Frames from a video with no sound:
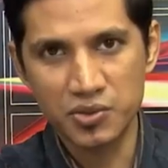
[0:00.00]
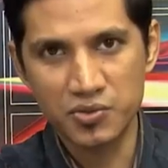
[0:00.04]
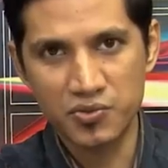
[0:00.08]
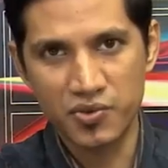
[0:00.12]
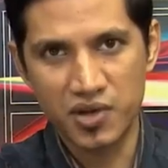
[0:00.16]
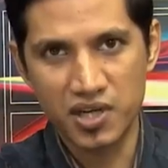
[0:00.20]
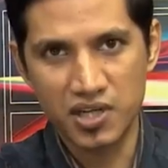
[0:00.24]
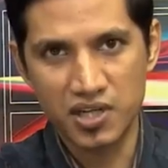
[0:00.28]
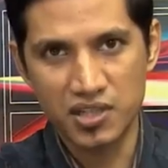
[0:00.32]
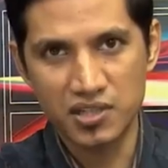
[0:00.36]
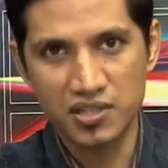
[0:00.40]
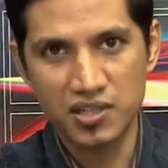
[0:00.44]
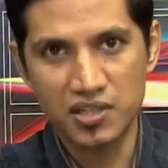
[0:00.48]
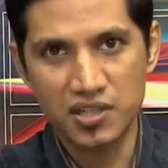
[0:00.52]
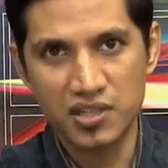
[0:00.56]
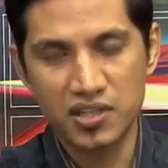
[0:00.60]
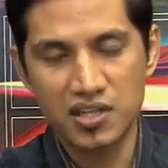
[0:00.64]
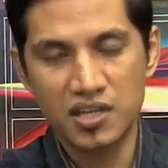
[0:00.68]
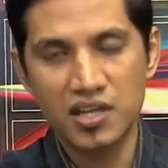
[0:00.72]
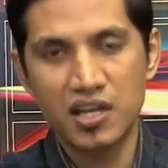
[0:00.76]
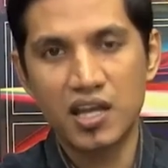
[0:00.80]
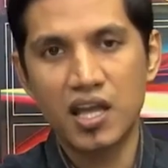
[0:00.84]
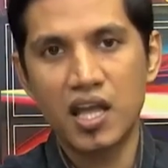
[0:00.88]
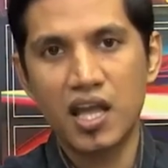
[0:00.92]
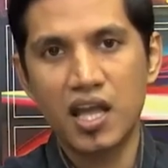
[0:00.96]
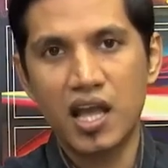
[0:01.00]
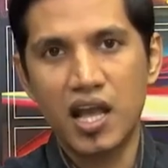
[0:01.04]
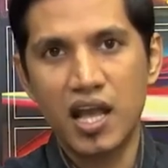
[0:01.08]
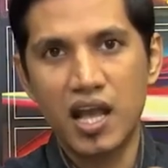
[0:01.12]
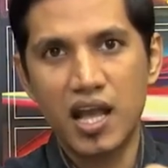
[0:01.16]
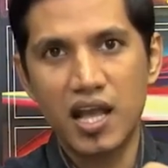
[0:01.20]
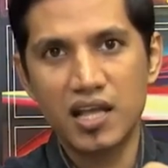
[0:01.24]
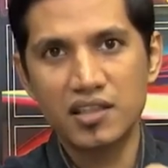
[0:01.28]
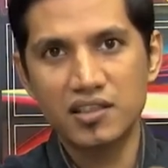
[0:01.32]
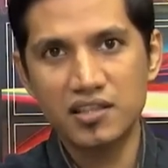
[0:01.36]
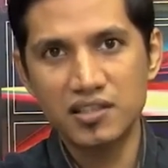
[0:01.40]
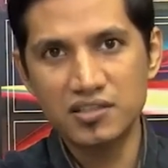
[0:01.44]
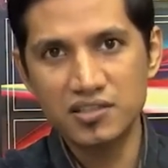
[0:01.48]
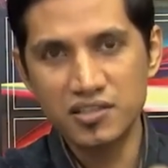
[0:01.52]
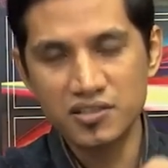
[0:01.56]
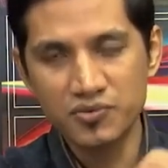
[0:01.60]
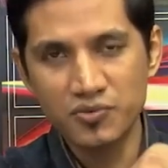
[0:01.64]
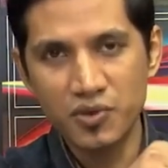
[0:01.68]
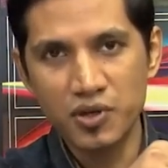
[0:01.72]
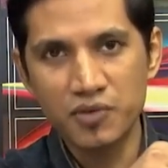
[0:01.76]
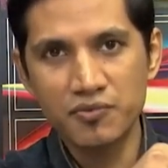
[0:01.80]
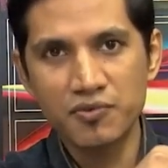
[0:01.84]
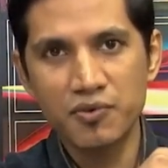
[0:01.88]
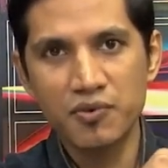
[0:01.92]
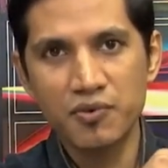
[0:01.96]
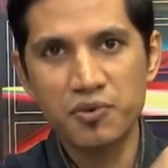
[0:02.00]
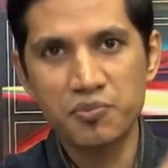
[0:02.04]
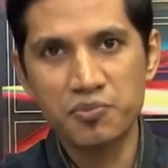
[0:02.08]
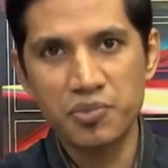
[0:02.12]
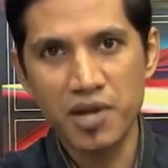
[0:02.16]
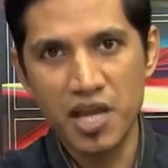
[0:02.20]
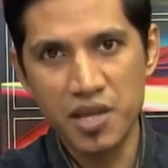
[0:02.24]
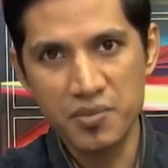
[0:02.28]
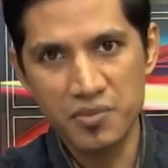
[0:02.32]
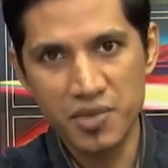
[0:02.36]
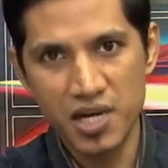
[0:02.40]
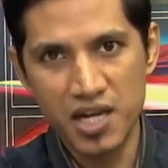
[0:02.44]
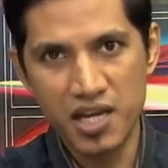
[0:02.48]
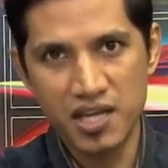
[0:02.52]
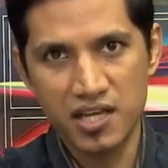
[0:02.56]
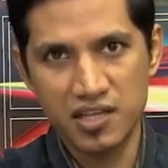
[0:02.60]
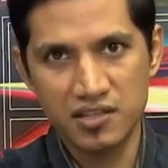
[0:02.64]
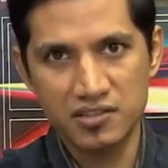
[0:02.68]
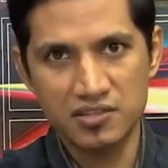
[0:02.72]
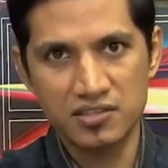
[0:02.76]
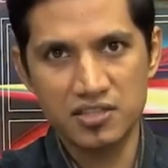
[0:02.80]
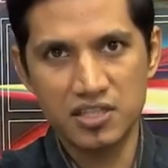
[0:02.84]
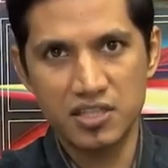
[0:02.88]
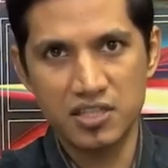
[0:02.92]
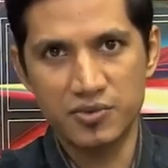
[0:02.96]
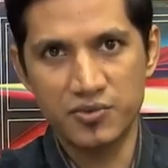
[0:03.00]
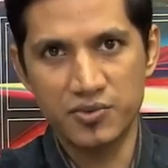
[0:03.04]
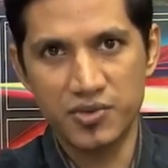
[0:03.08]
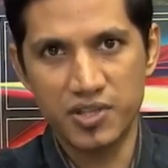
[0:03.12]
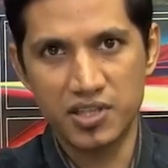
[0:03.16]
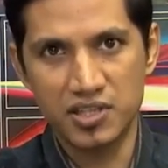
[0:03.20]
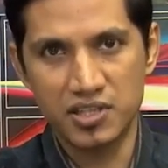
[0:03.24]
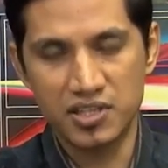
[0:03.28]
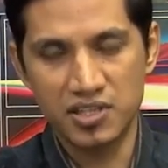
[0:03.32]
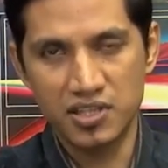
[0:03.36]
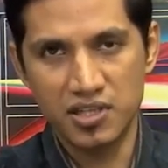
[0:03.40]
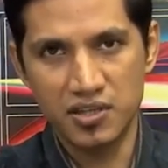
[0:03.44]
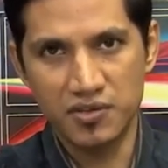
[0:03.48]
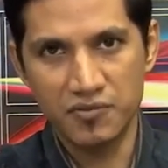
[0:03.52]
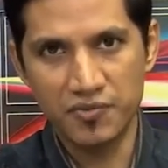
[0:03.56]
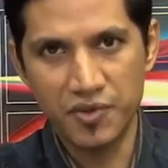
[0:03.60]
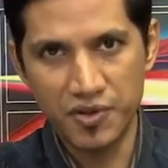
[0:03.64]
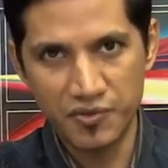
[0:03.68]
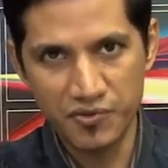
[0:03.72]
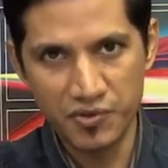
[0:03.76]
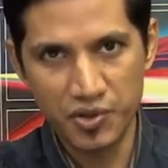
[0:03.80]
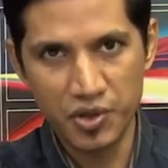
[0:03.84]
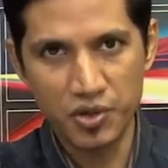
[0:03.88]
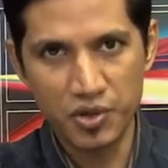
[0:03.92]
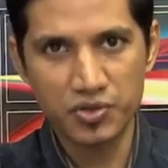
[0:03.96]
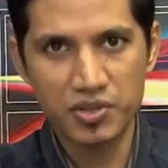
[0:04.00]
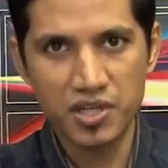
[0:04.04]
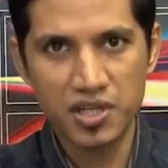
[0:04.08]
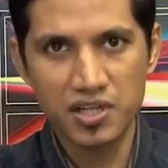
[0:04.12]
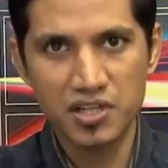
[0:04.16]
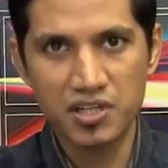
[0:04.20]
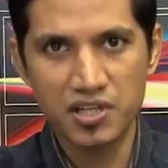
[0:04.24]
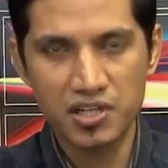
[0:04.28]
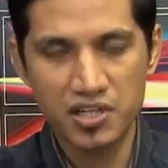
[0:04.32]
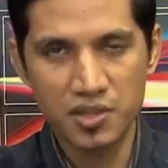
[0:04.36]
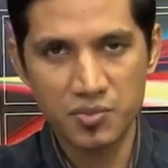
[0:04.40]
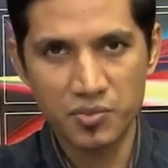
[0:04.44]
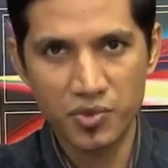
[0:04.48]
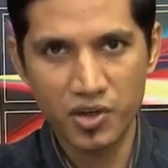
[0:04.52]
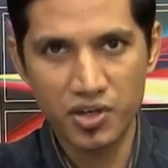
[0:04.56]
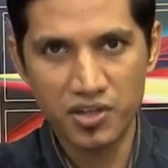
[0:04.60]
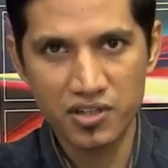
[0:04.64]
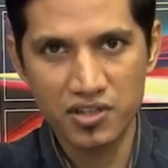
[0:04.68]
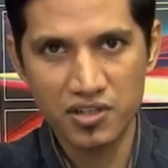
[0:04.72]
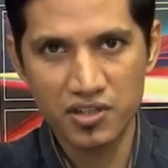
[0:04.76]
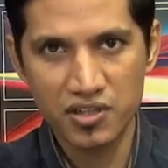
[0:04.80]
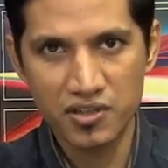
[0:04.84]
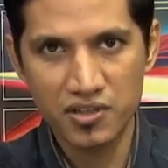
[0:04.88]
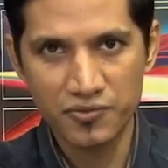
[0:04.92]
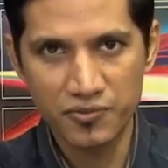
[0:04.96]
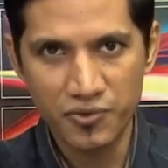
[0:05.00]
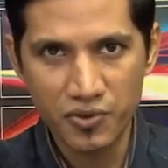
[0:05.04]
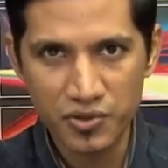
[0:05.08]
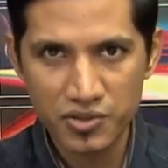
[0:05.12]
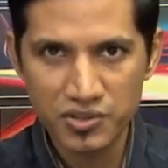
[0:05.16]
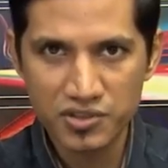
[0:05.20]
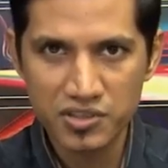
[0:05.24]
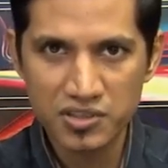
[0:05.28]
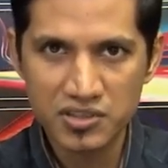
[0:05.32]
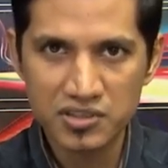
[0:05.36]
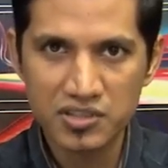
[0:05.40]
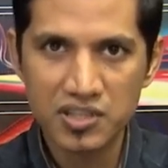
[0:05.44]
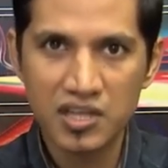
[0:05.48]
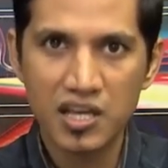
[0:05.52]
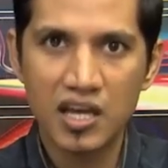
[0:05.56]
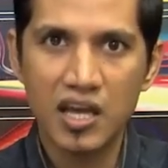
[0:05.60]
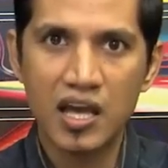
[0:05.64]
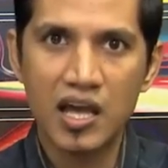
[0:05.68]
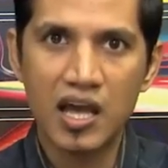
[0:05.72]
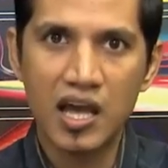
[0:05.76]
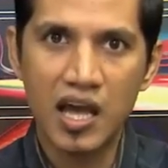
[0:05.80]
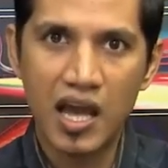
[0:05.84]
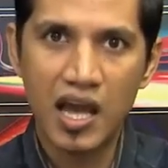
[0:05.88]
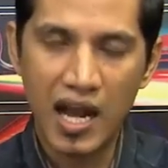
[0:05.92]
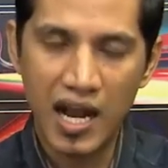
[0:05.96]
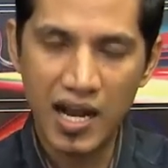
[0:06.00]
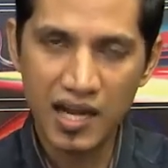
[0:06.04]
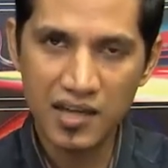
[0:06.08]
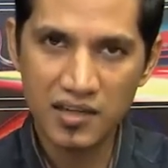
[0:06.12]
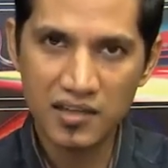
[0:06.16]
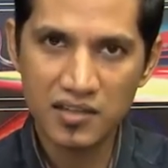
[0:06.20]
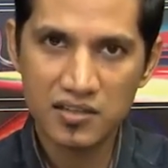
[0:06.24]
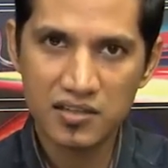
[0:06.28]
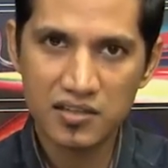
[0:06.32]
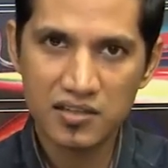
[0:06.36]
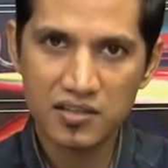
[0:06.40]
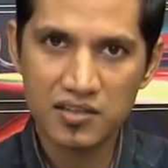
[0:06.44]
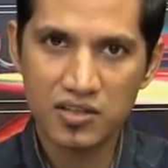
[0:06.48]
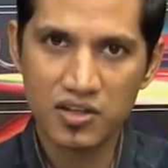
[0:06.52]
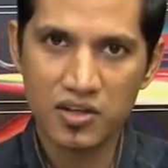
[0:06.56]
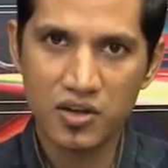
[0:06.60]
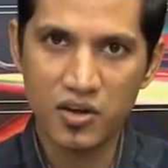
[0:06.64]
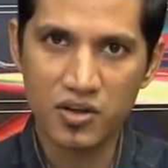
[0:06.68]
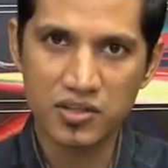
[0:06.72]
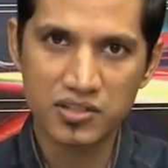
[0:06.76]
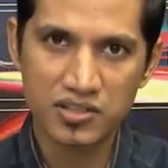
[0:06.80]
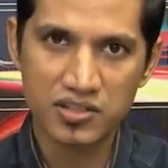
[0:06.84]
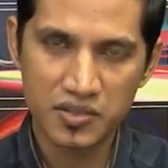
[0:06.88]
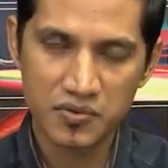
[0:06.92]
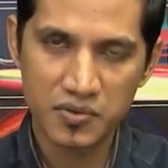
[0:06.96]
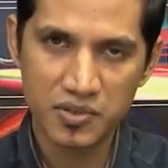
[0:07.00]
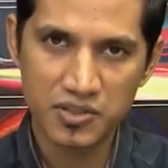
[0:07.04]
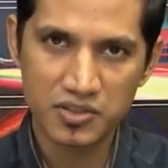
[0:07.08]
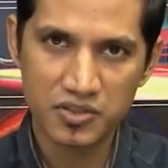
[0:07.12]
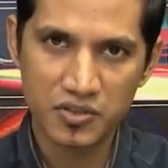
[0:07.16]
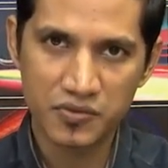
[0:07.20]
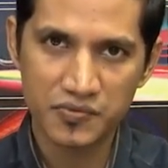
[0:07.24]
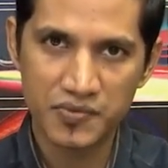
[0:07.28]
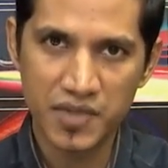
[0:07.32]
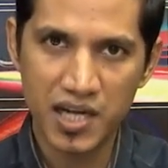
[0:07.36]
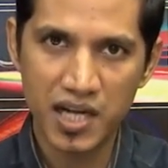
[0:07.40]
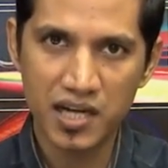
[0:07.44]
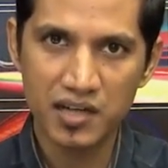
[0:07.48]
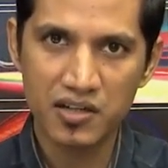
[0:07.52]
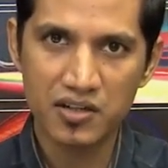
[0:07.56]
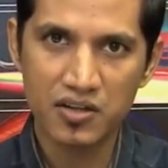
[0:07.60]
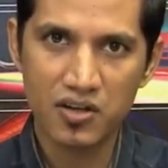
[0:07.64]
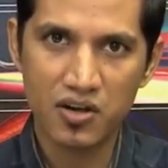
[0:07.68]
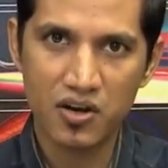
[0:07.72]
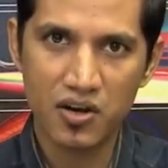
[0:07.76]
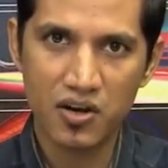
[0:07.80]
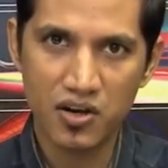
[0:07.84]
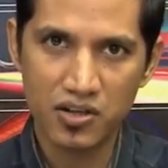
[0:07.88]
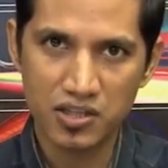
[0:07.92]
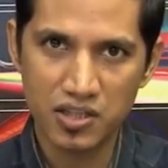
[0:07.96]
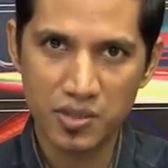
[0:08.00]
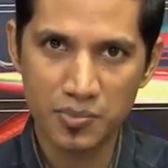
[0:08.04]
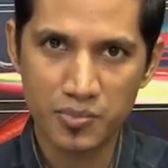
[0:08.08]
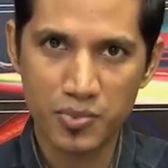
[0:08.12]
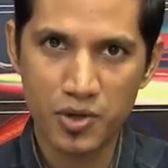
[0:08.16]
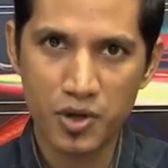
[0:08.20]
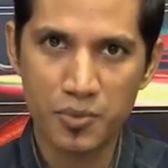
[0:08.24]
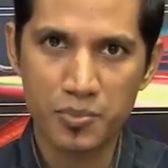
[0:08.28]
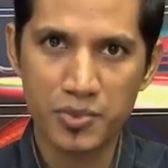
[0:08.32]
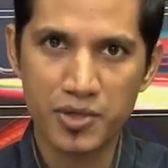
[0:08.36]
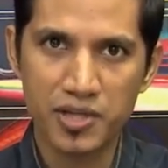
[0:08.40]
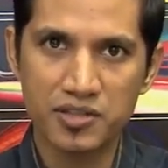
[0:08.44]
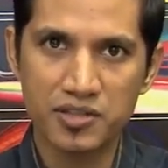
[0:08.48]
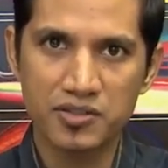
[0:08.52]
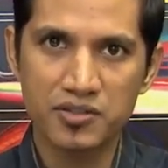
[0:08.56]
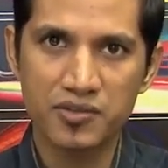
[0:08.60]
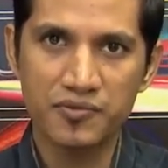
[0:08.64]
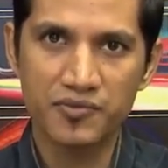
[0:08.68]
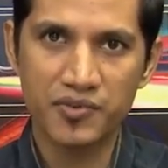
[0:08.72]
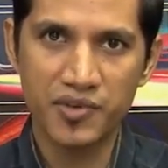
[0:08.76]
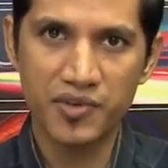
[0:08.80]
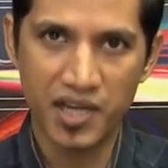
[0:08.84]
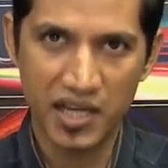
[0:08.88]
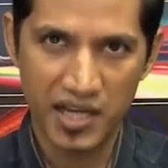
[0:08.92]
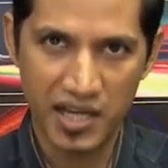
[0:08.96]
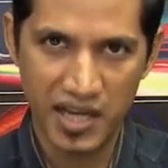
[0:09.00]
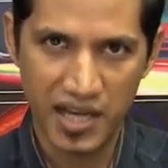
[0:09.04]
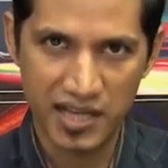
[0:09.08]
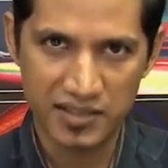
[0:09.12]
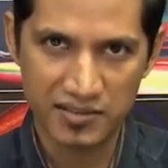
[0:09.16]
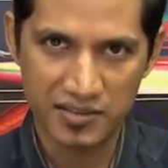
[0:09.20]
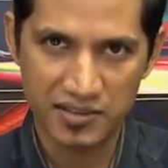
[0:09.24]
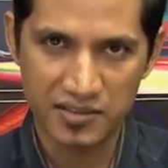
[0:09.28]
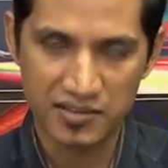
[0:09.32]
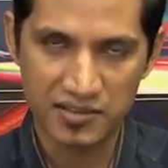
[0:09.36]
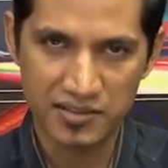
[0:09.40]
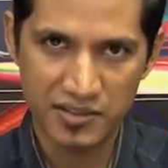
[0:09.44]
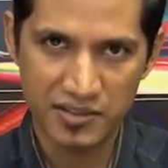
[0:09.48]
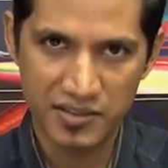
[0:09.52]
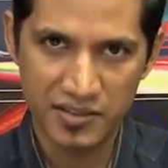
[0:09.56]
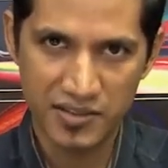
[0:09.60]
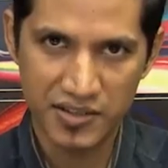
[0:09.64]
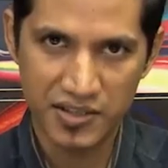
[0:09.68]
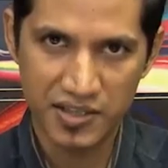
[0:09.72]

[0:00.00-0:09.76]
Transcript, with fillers: with one another. And this is what we were primarily concerned with when we looked at intermolecular forces and the consequence of that on the properties of real gases.